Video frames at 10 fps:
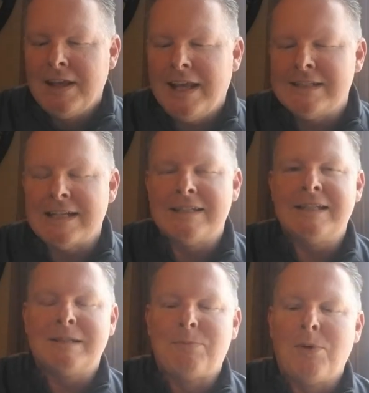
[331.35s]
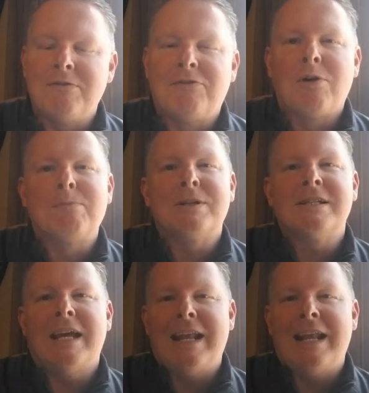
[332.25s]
it's at 6.4%